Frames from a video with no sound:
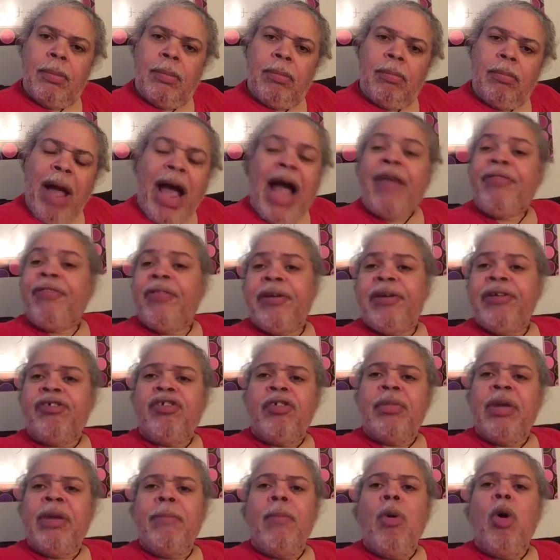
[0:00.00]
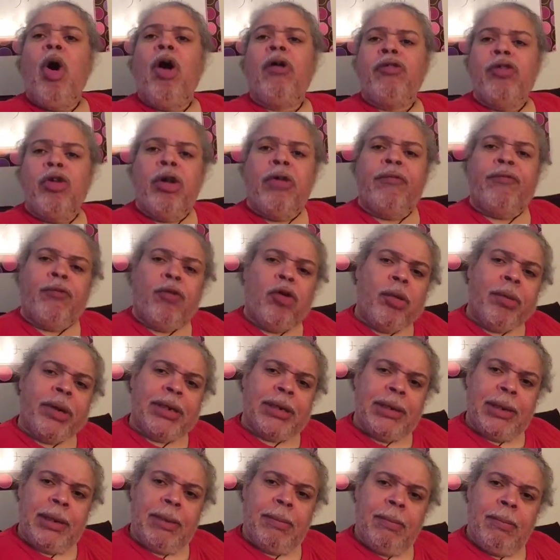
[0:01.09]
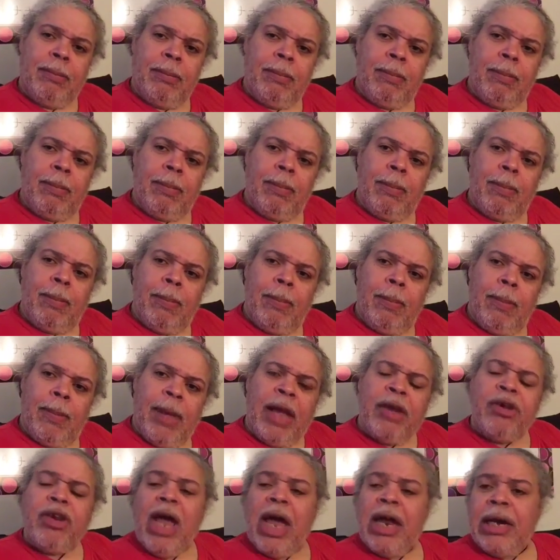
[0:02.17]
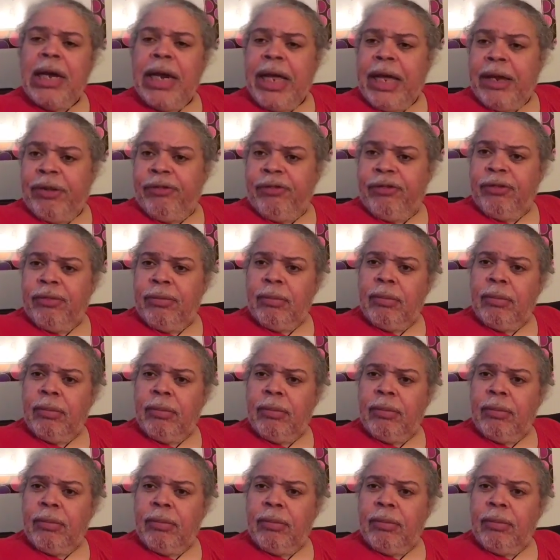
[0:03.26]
I think there should be more uniformity and not less.